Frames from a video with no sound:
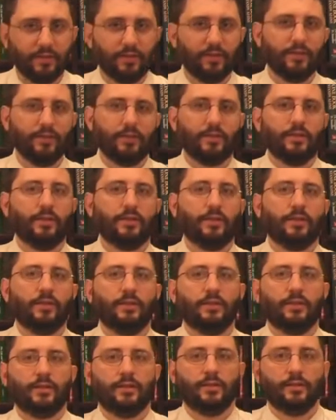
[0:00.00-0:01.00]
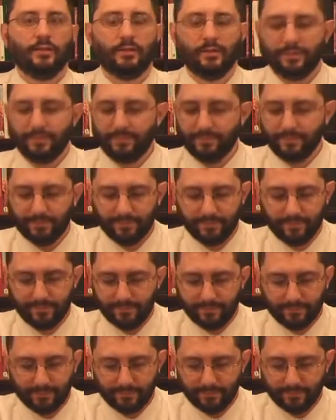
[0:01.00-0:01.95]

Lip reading: (no one is talking)